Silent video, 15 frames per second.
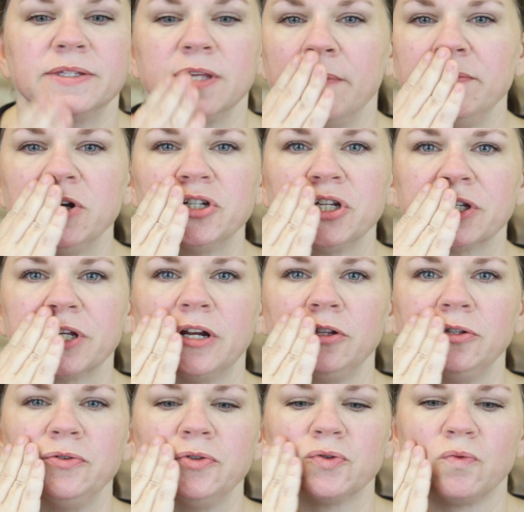Some you're just
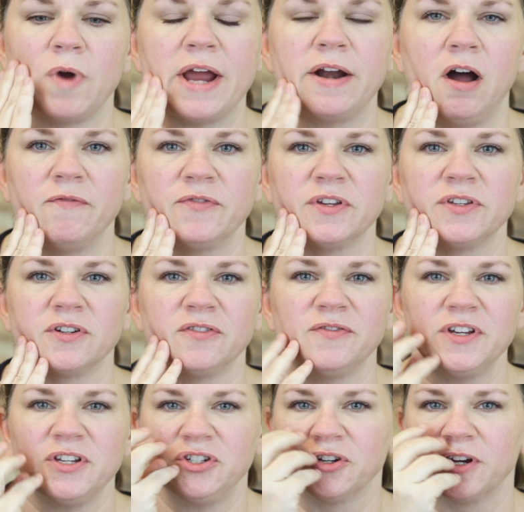gonna lose right off the
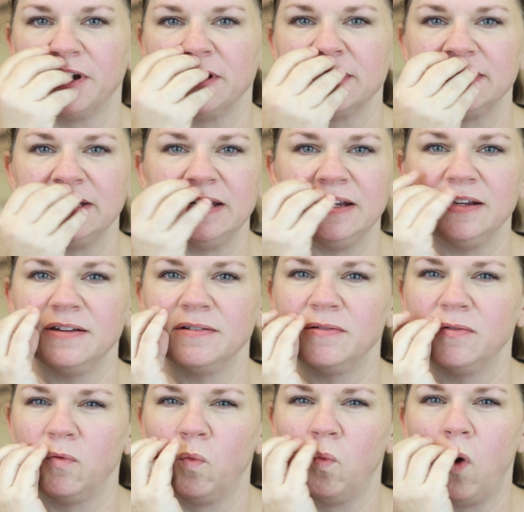surface. You're gonna see
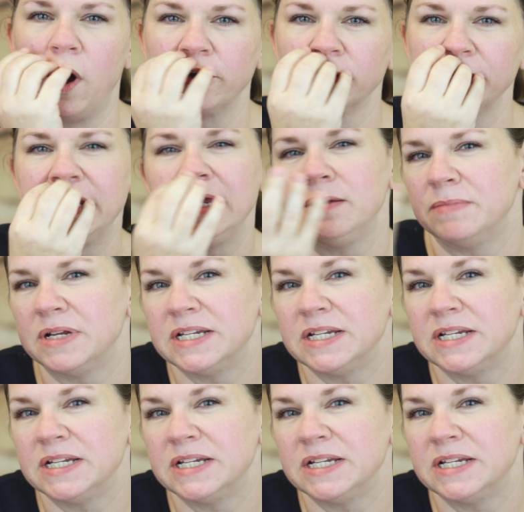watery